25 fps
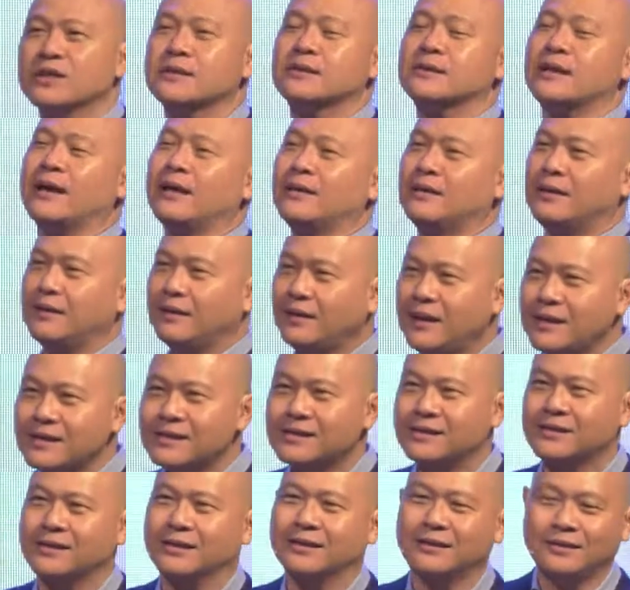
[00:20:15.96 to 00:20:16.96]
and
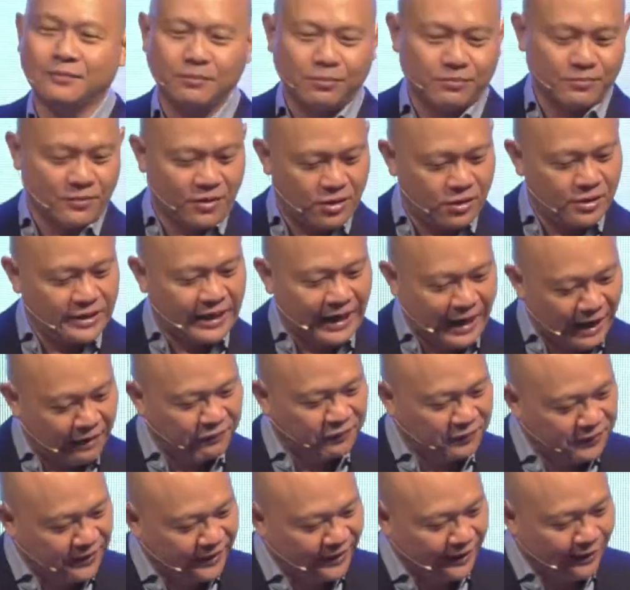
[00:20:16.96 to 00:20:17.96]
listen more
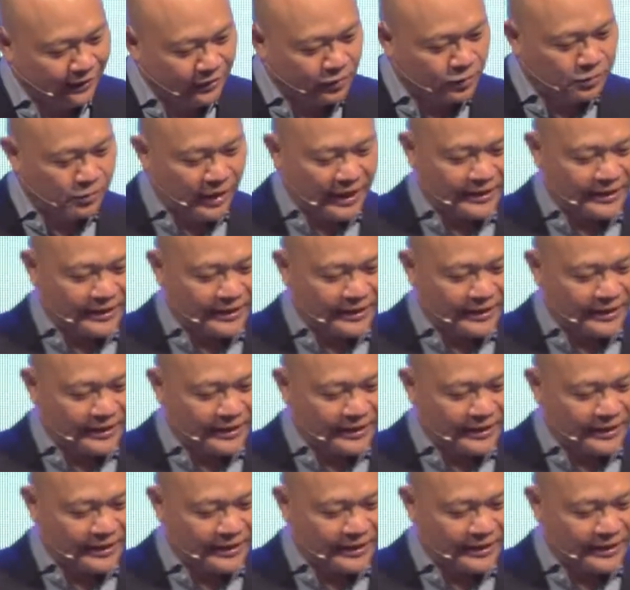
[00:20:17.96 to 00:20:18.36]
carefully to what the